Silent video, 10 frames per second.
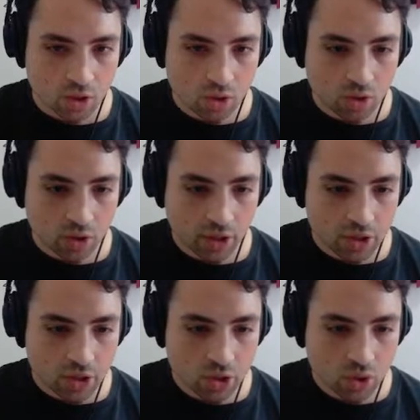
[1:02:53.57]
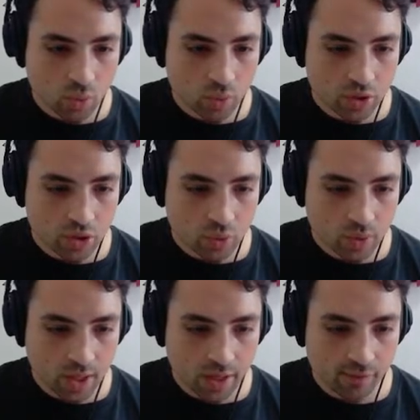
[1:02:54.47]
Okay, so we do
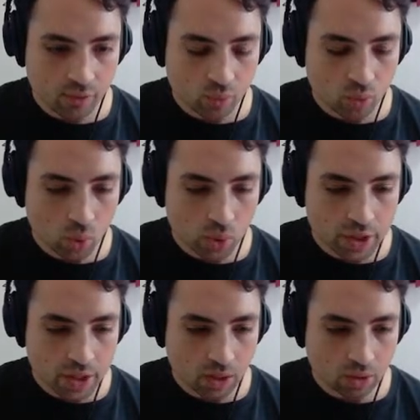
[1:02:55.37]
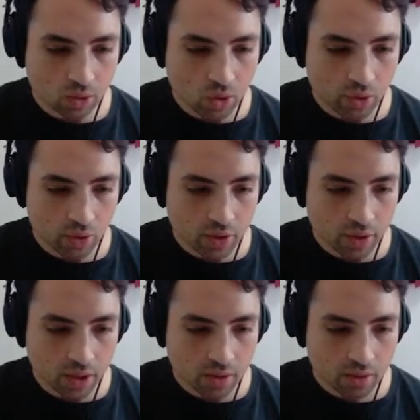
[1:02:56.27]
have the roll taking longer than
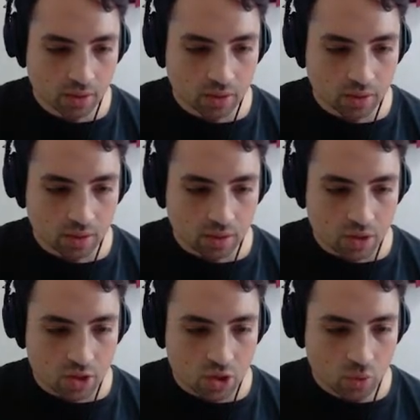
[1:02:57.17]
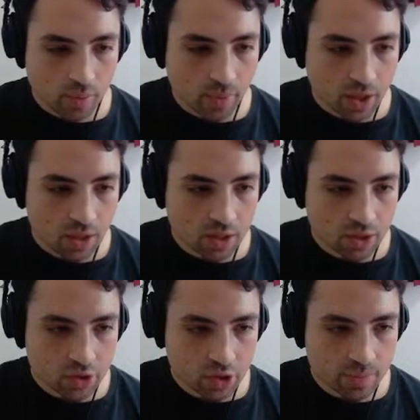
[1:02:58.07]
that, so we might need to
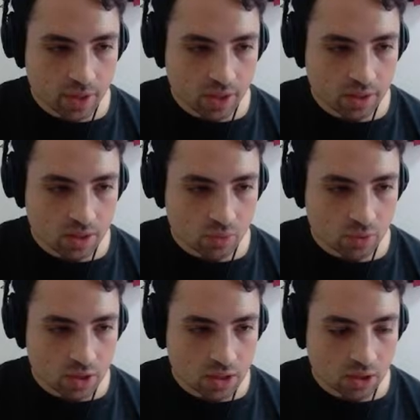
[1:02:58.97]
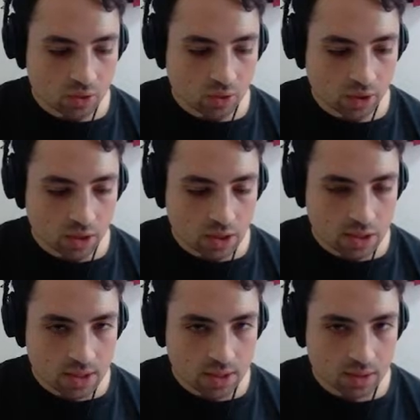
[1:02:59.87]
just make this one single hits.